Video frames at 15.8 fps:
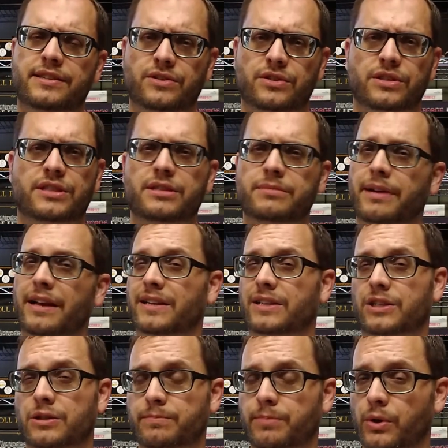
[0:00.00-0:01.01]
is just about
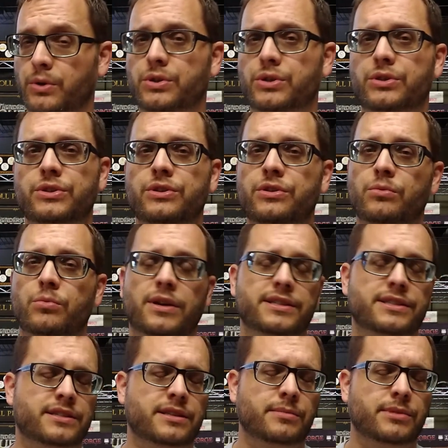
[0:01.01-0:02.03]
exposure to
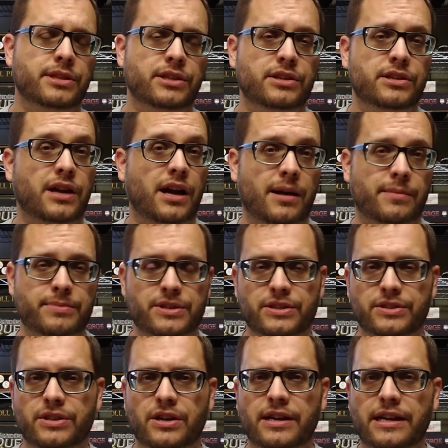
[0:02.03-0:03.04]
what some of the good
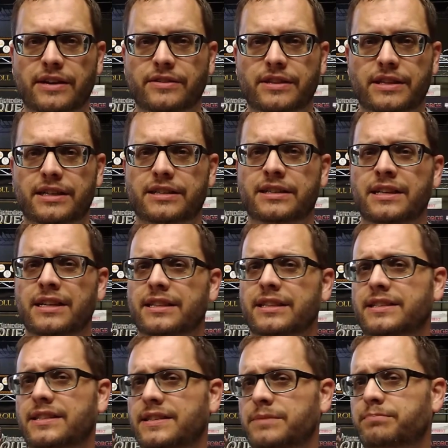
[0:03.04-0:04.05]
options are out there.
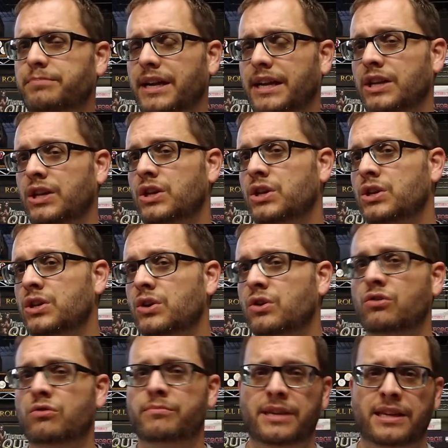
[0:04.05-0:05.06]
This is by
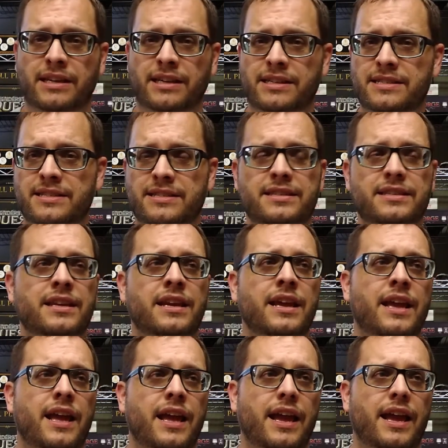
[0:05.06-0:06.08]
no means
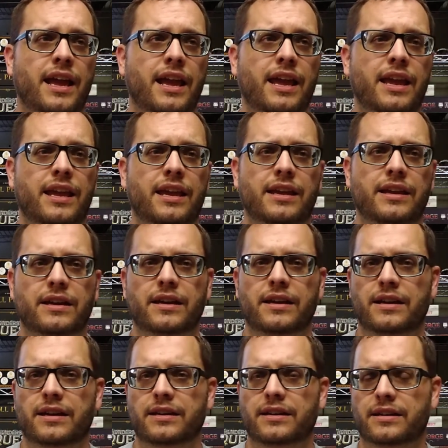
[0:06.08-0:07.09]
a
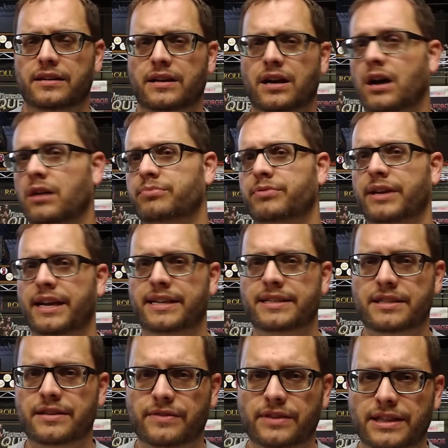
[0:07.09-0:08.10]

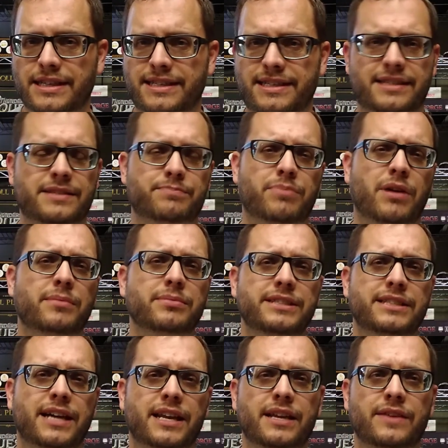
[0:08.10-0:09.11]
comprehensive list. It's
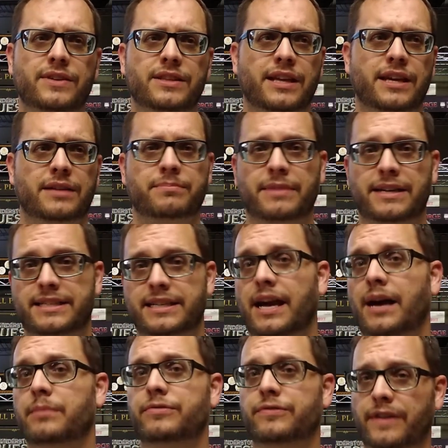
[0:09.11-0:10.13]
probably not even like my
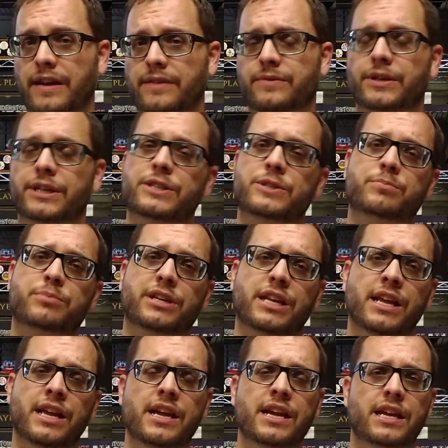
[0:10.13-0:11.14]
top favorites,
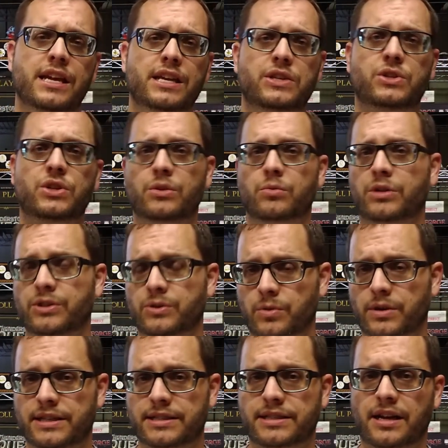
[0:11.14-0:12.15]
but each of the ones
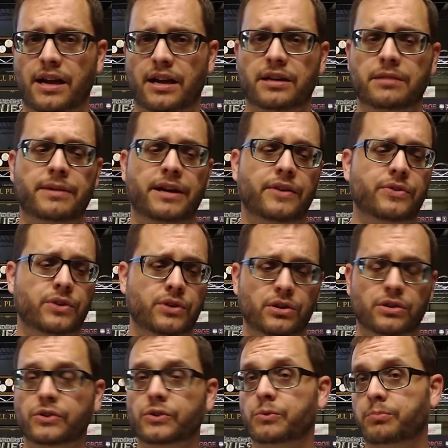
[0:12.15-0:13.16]
we're going to talk about, the
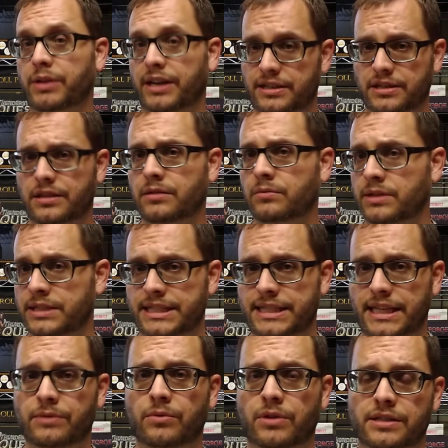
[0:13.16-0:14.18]
girls picked the
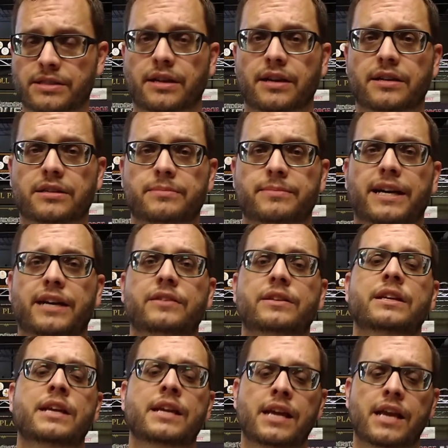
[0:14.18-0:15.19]
ones they want to talk
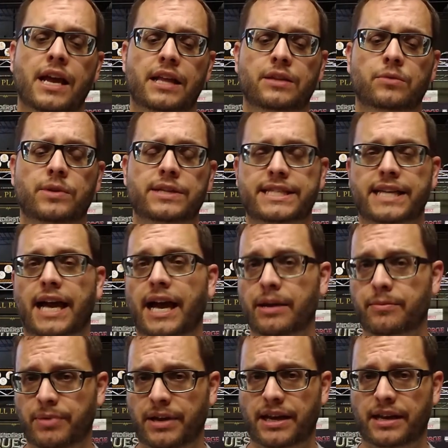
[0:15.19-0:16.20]
about, and the ones
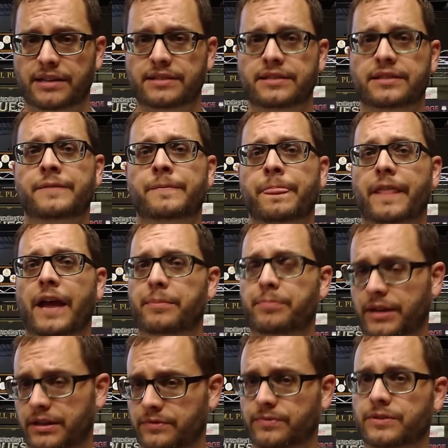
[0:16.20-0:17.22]
I picked
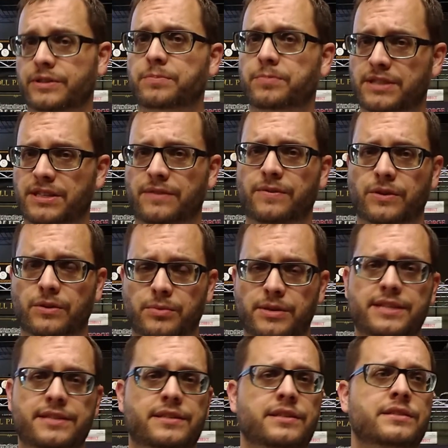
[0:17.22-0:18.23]
for specific
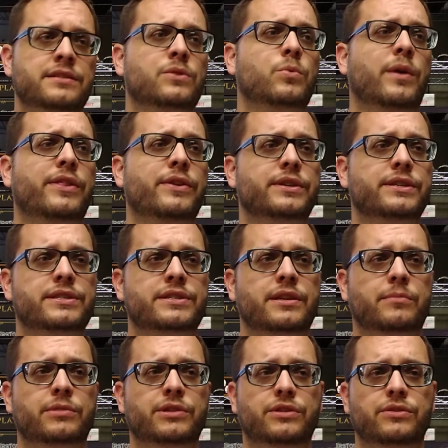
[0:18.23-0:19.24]
reasons, whether it's
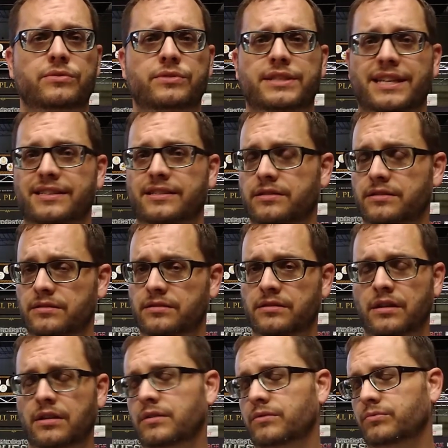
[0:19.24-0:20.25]
someone who doesn't
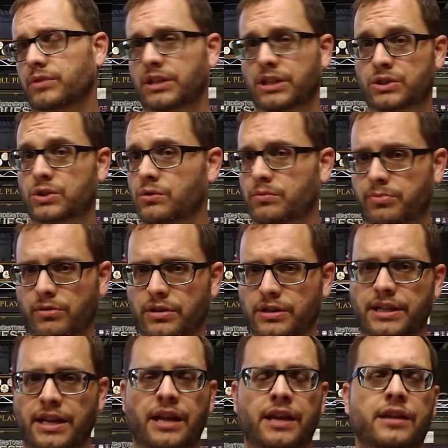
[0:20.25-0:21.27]
really do
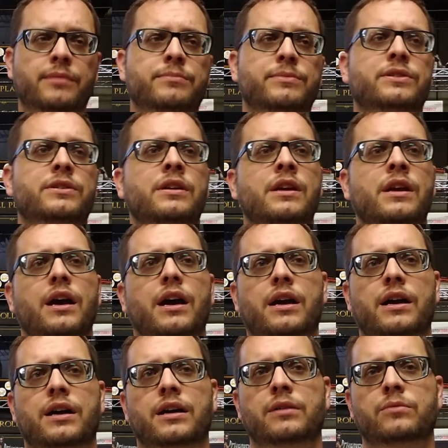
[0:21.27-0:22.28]
board games,
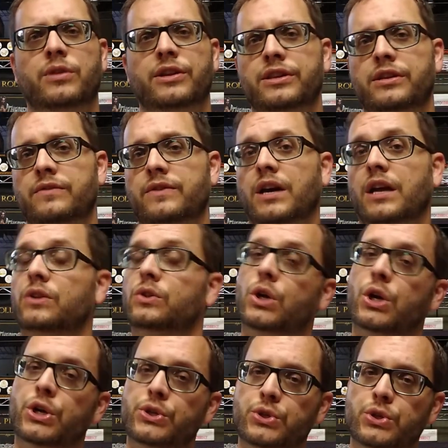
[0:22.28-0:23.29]
whether you've got a
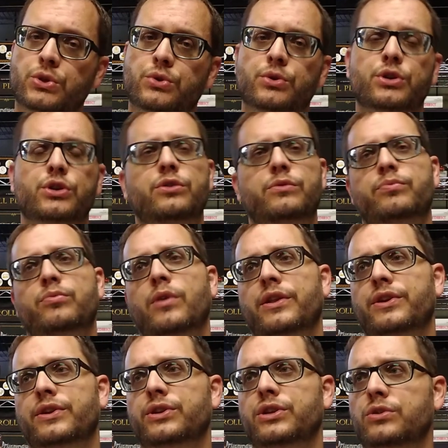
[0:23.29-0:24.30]
larger group,
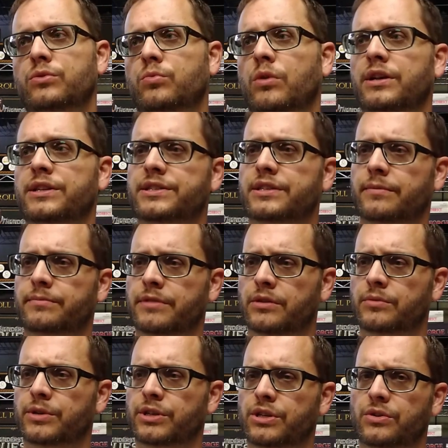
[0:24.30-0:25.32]
whether you want
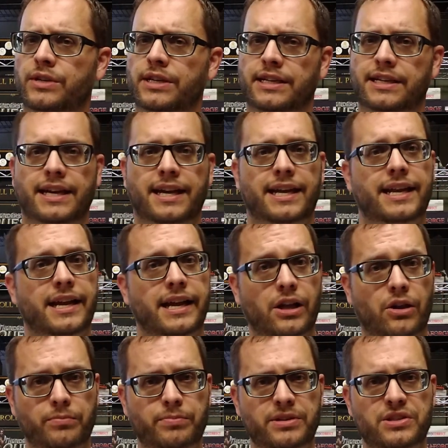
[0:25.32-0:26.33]
something where you can kind of
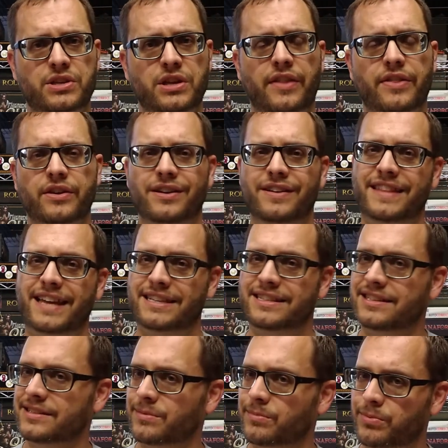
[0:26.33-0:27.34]
help each other and
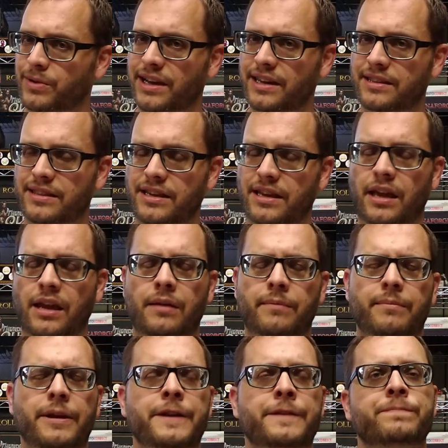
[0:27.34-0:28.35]
that doesn't break the
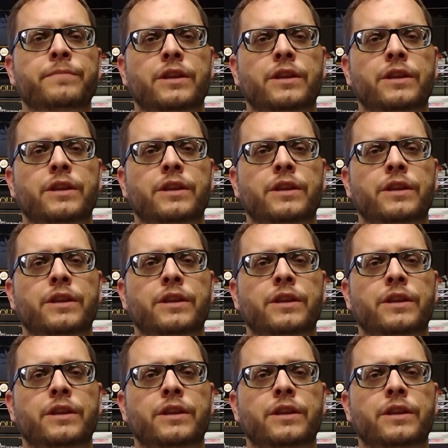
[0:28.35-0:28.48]
game.